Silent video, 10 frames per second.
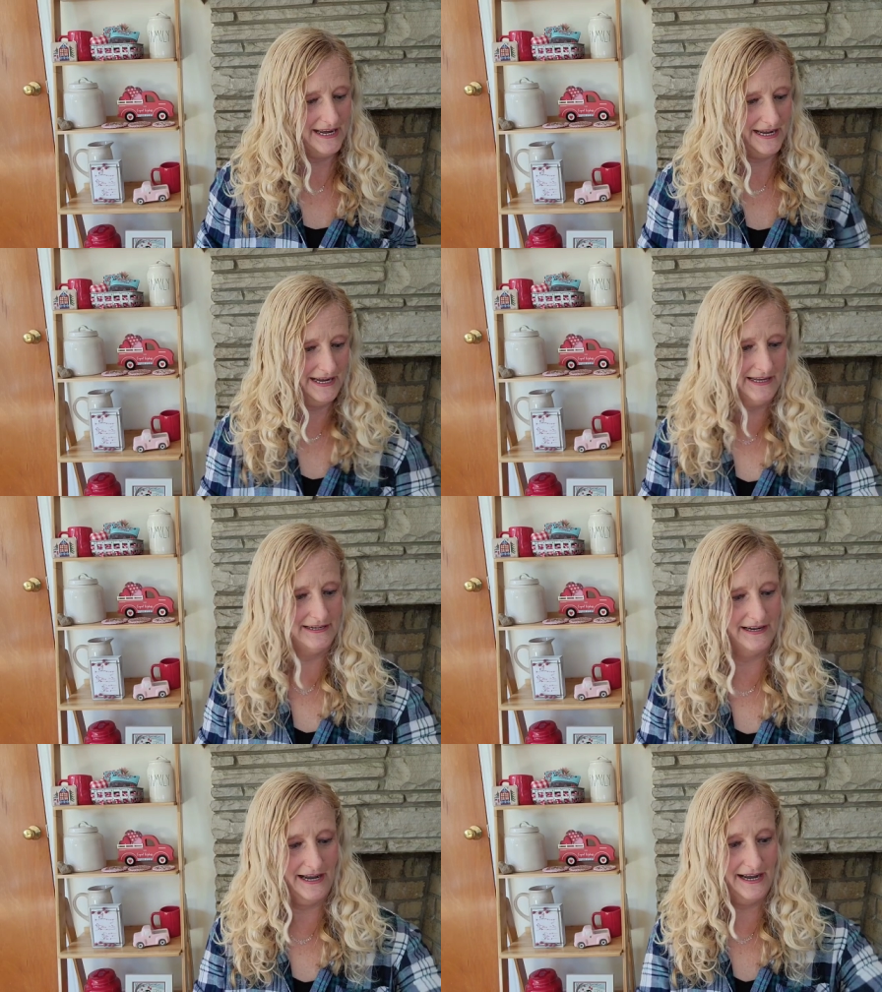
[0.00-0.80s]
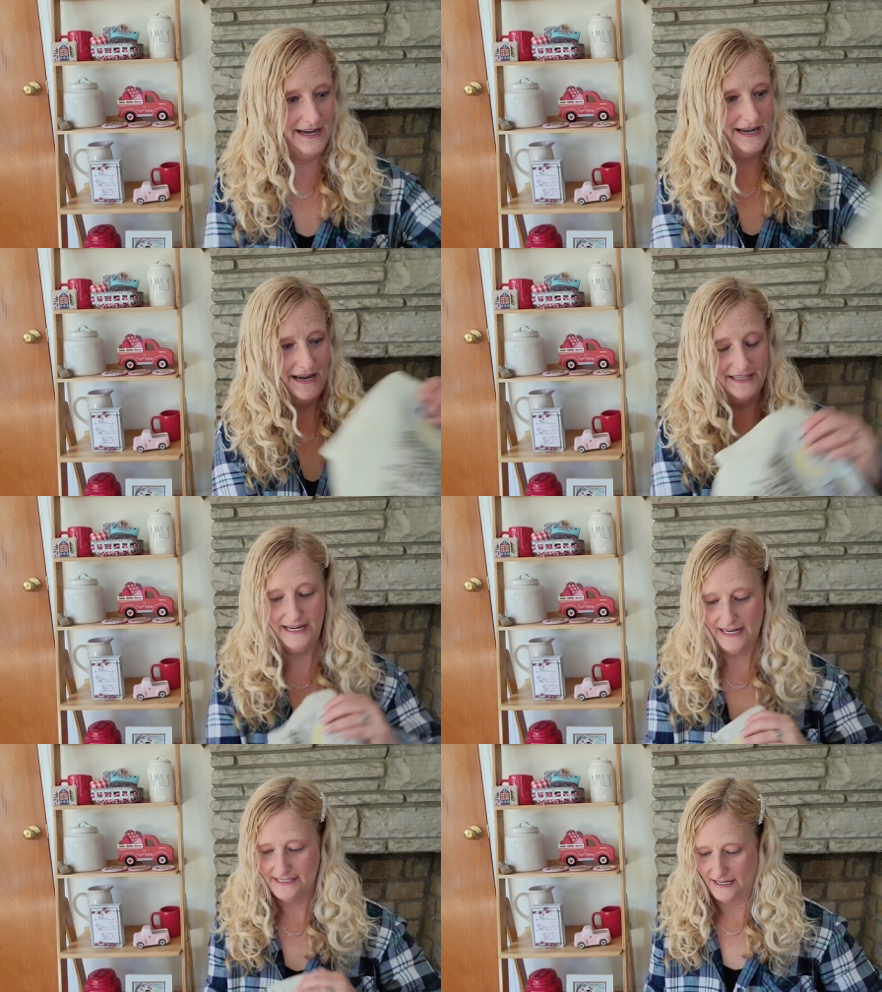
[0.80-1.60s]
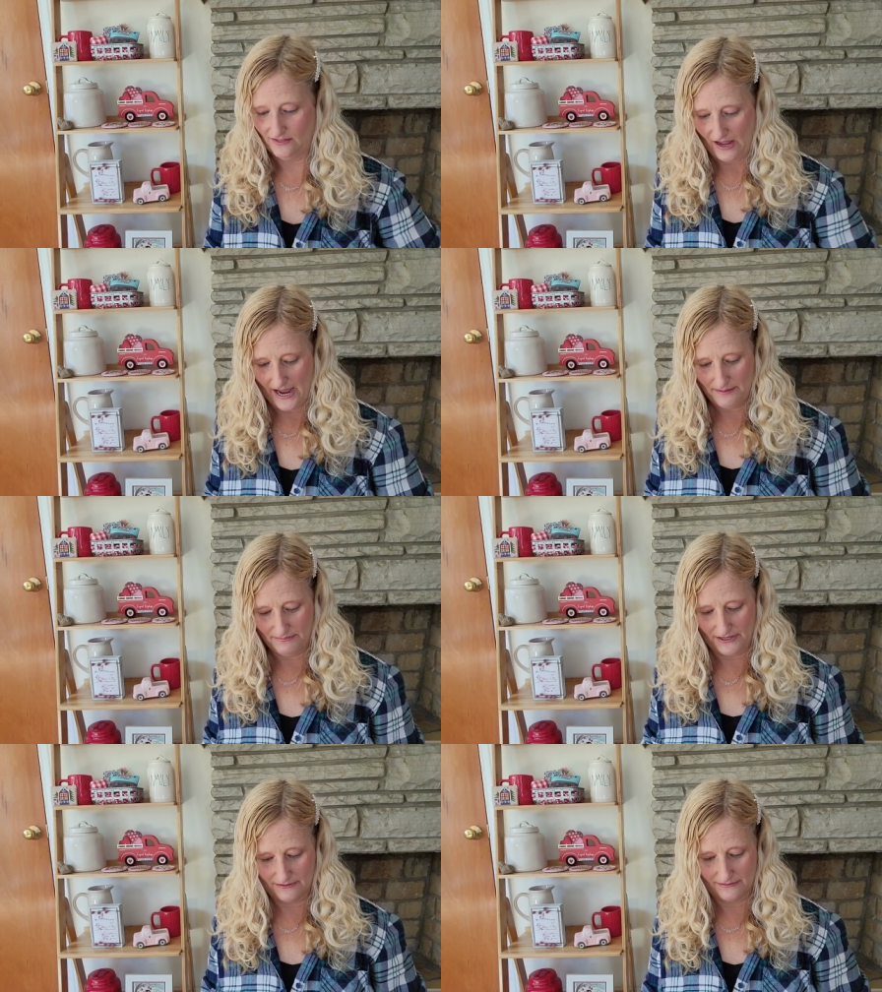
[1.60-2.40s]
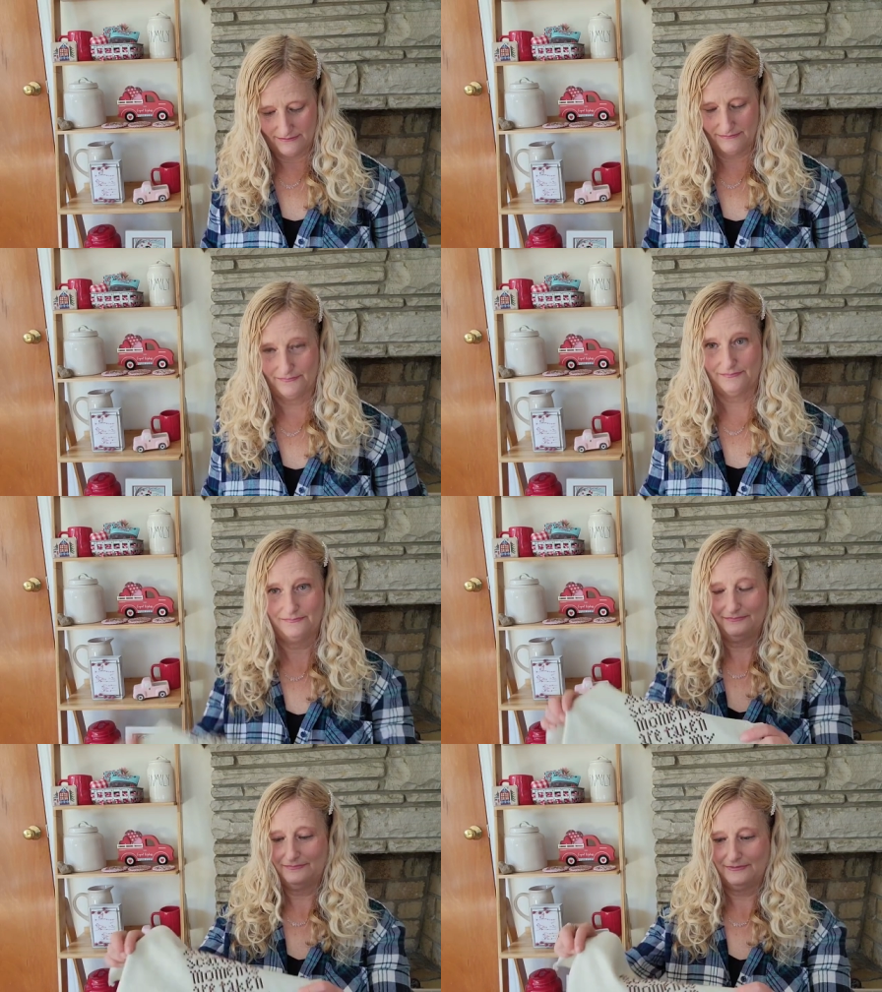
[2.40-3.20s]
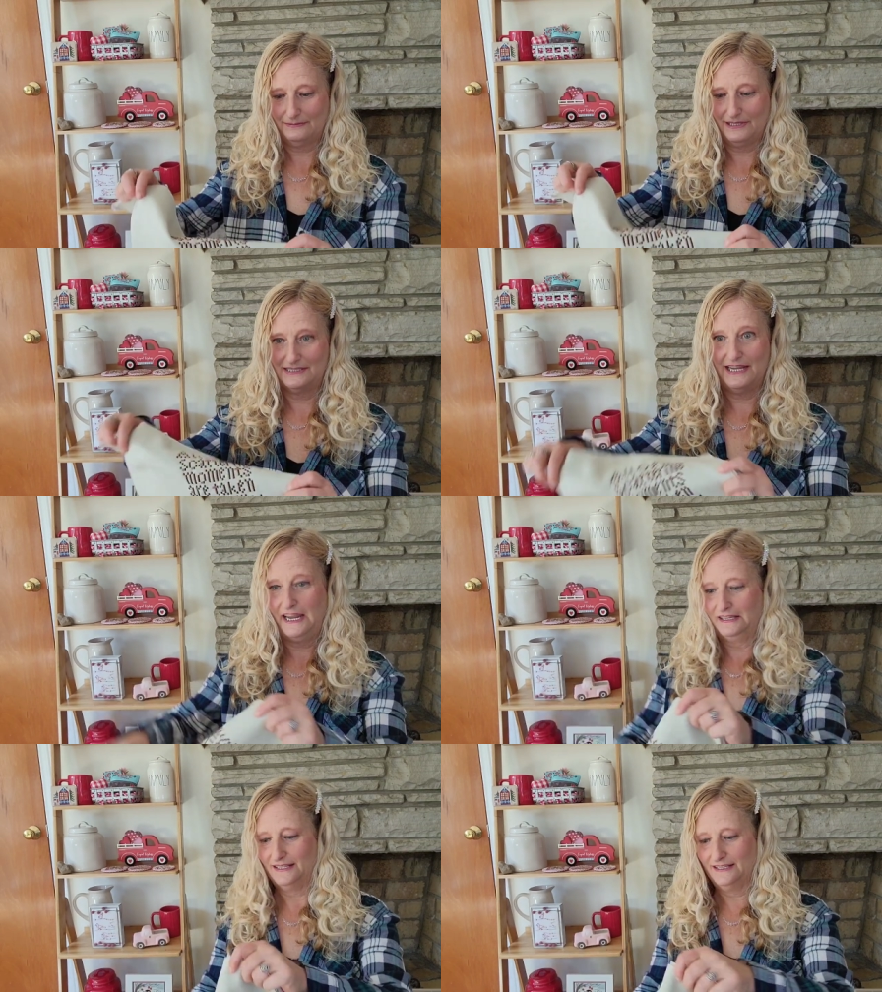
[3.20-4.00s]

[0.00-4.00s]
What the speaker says: and I think I did a lot, but let's see.